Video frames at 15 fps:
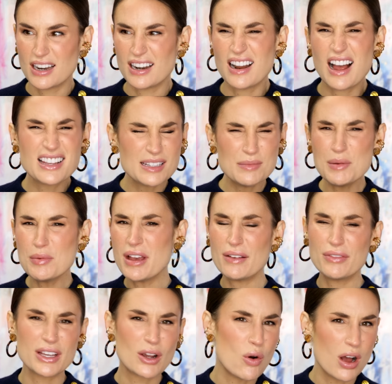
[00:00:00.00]
And some people
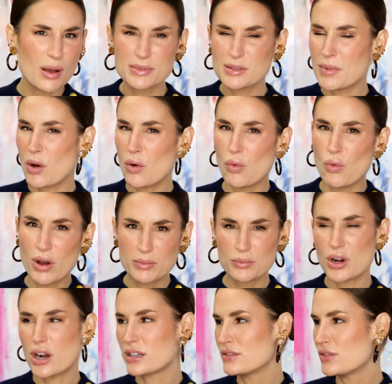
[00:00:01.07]
have like qualms about one
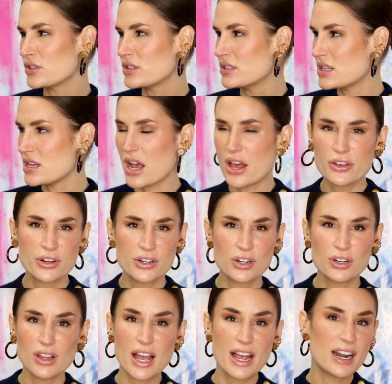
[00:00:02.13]
product versus the other in
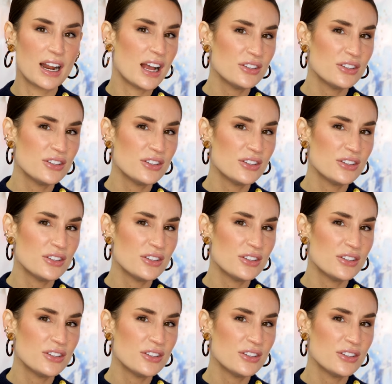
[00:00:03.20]
her line.